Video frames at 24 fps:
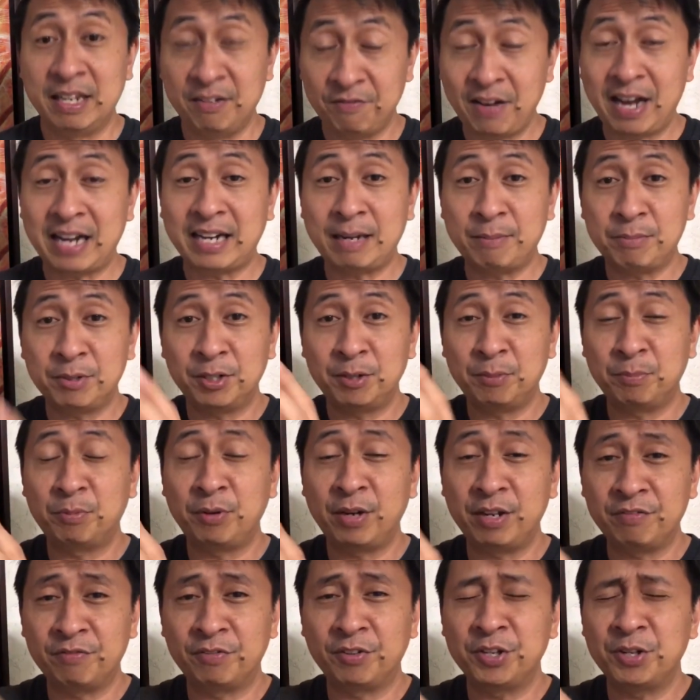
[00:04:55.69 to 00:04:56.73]
In fact, I'm going to
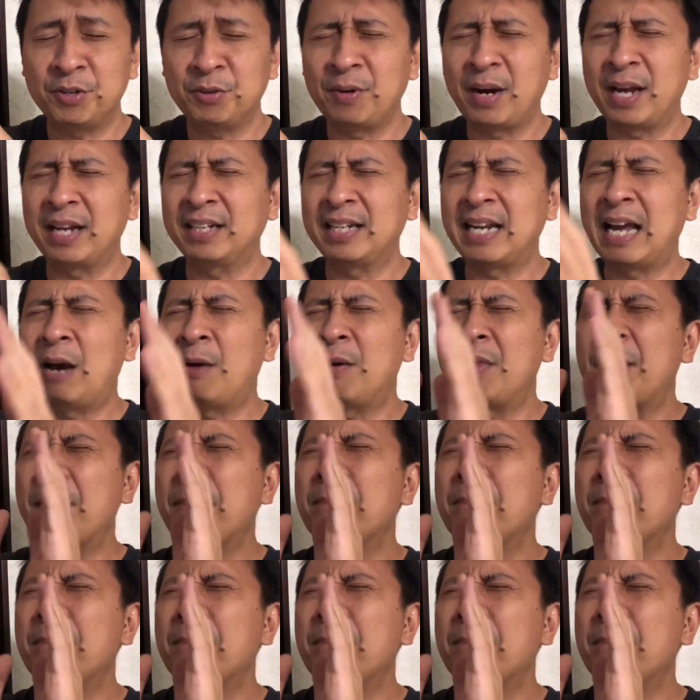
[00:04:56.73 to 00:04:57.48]
pray for you right now.